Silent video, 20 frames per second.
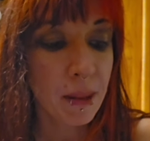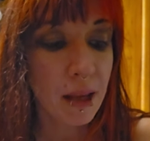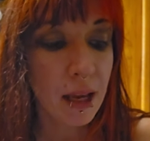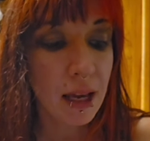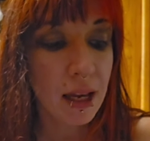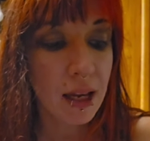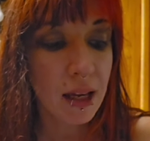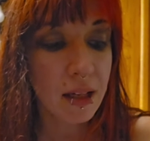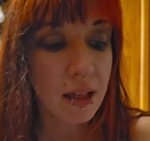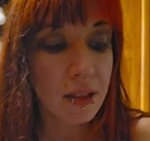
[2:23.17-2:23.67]

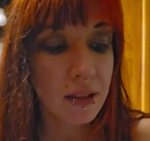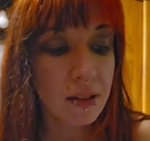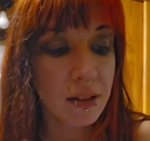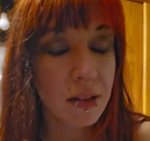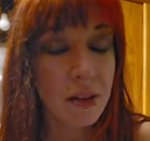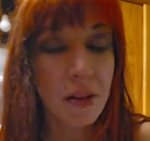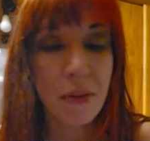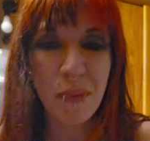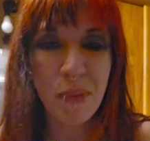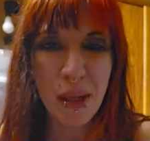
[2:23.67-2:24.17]
And
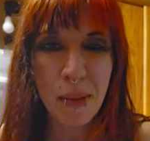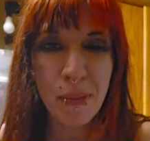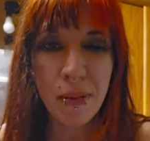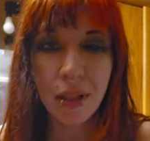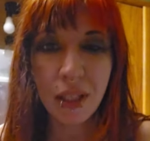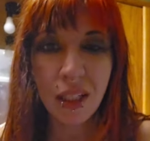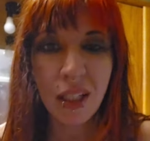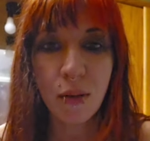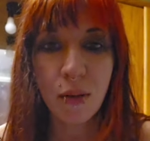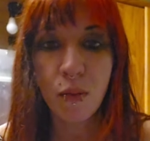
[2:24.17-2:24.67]
the
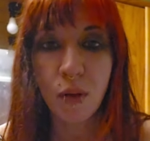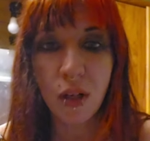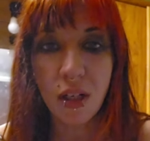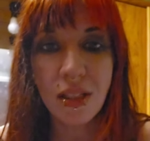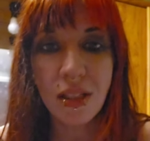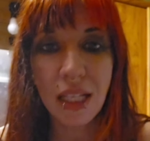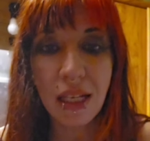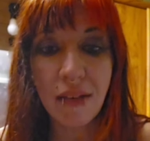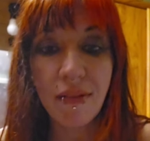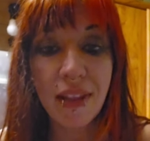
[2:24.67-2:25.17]
people in it
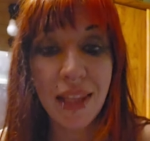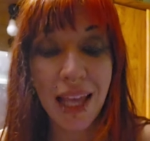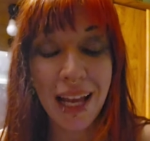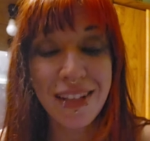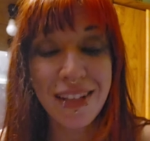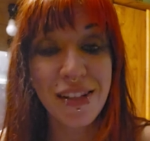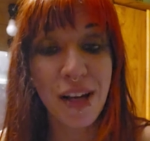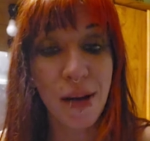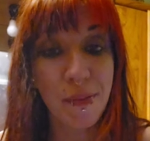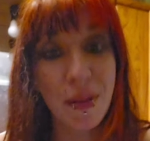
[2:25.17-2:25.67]
weren't even
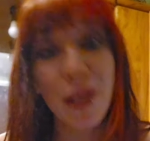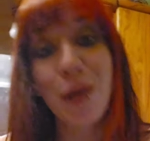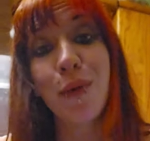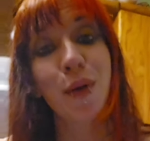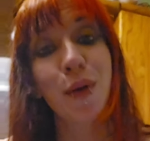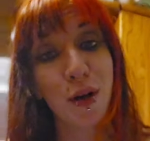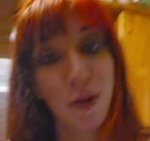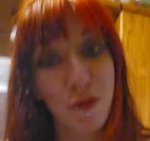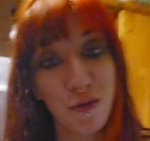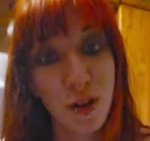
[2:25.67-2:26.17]
that dumb. There
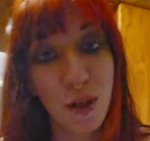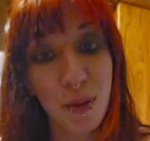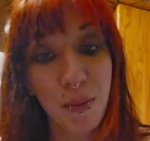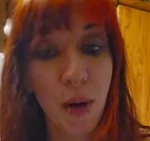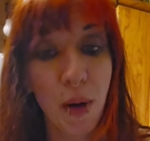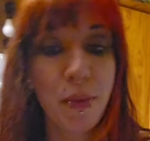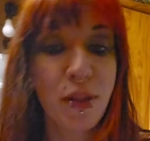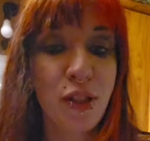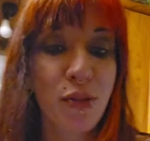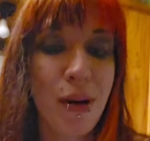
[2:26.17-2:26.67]
were a few
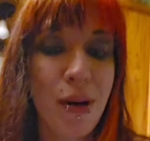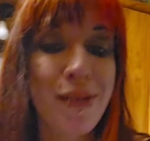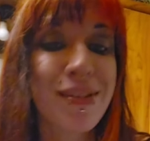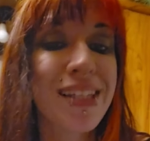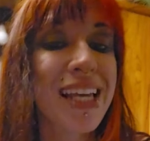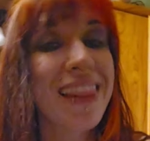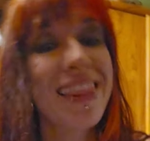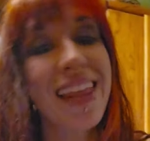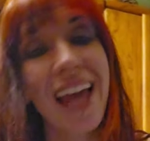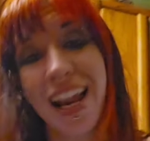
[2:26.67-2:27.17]
moments where I was
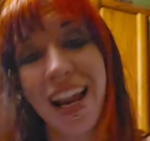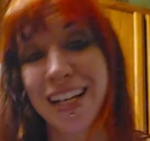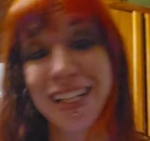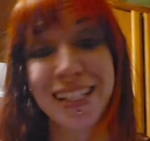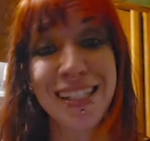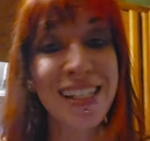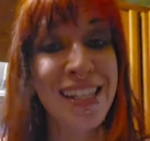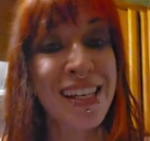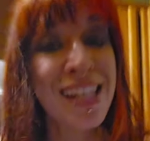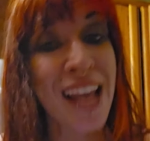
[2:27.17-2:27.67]
like, that
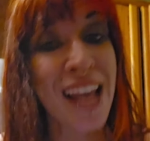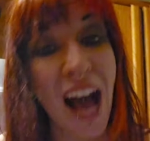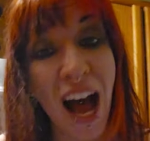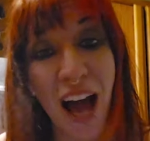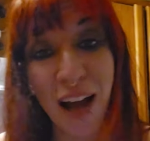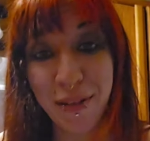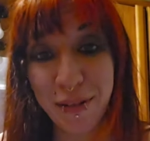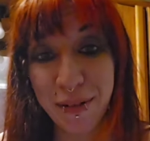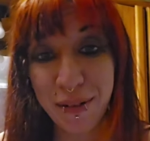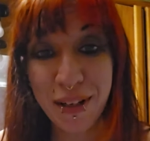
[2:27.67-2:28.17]
is
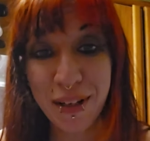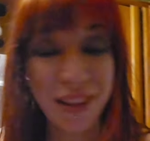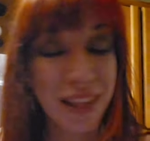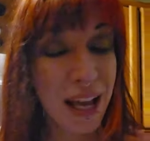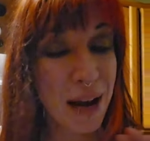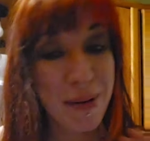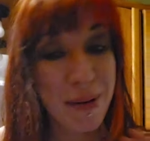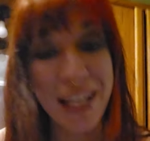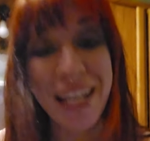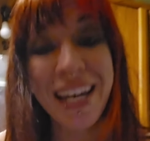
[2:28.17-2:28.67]
not,
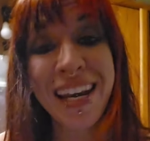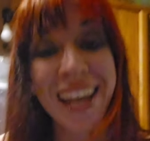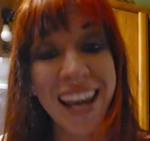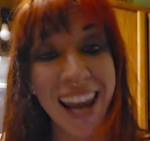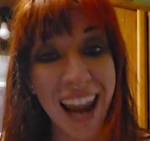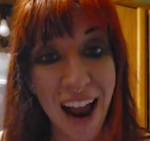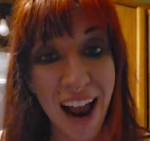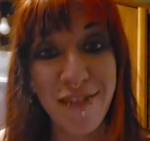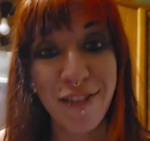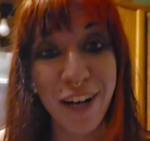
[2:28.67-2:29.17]
that would
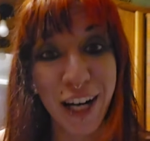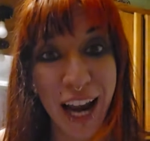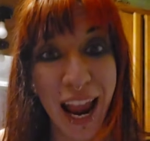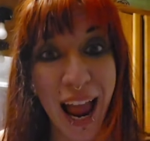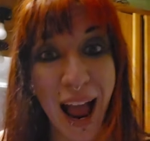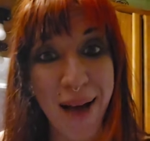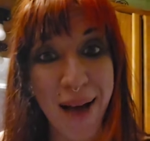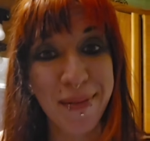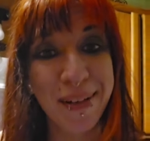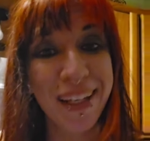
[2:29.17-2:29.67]
never
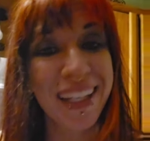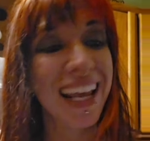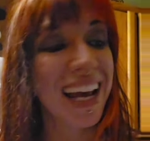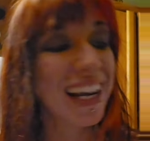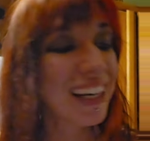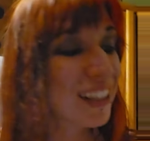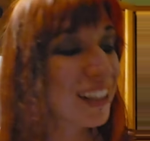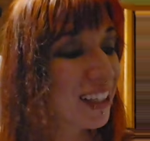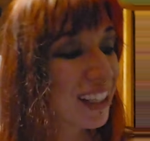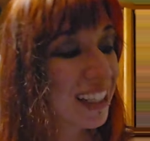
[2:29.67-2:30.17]
happen.
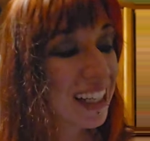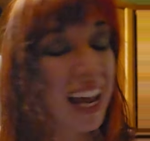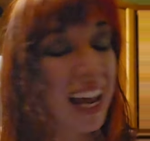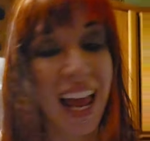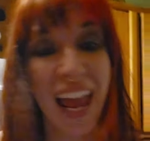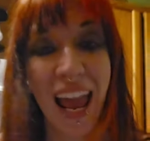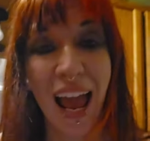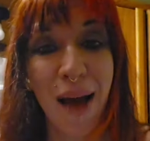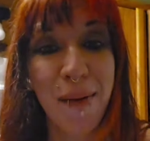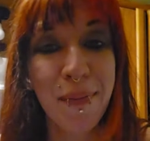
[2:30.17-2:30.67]
That could
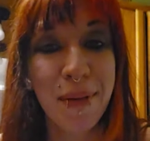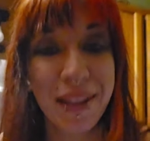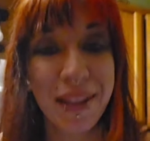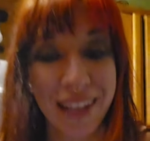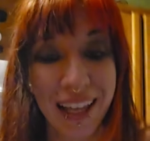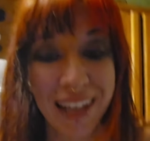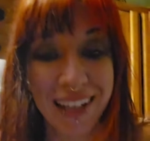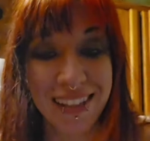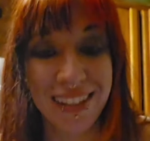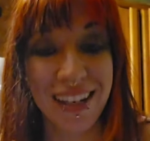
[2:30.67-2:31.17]
not happen.
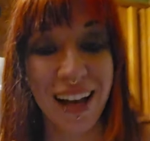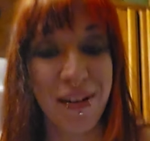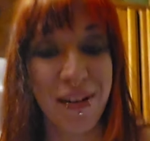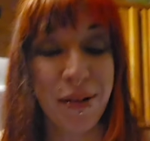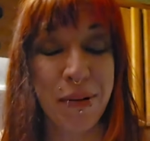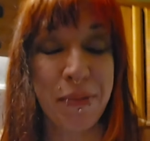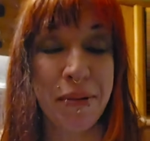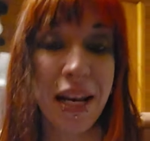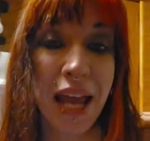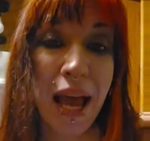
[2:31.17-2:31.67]
That is not
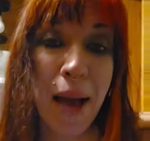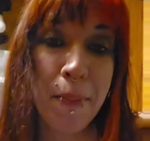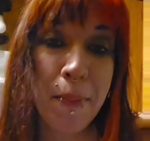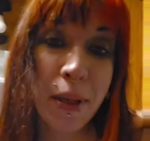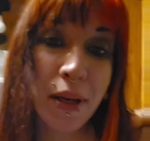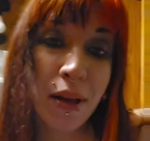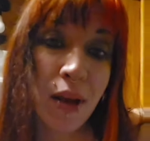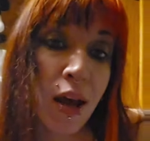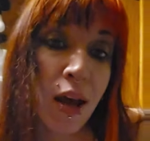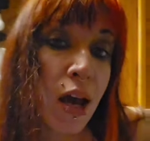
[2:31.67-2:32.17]
what would
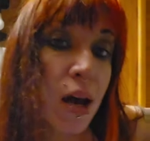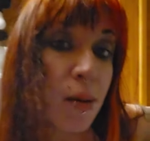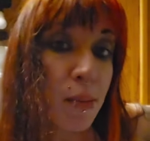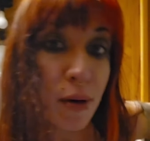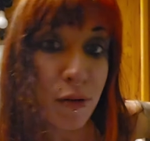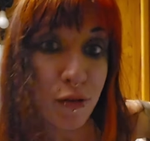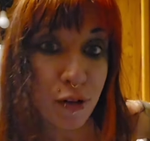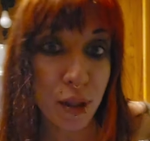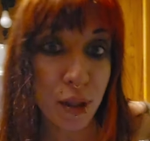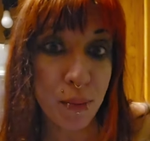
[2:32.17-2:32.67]
happen.
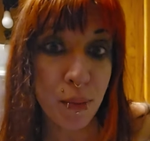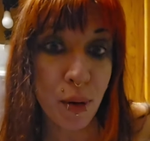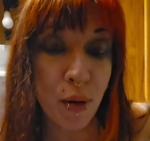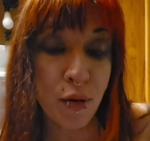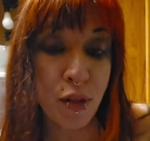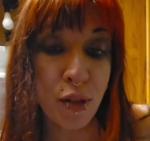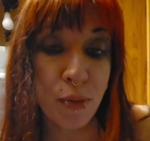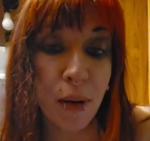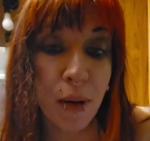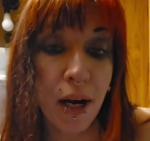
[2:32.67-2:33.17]
But for the
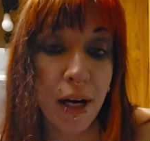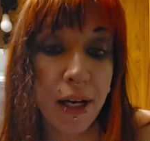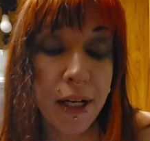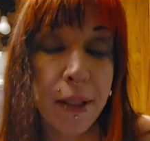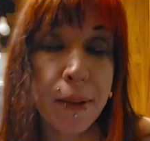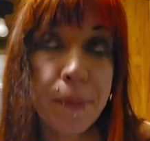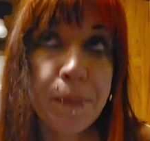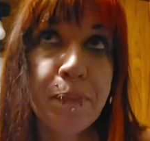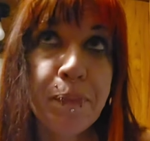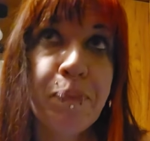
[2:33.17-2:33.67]
most
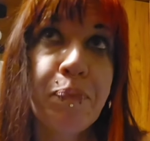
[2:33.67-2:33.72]
part,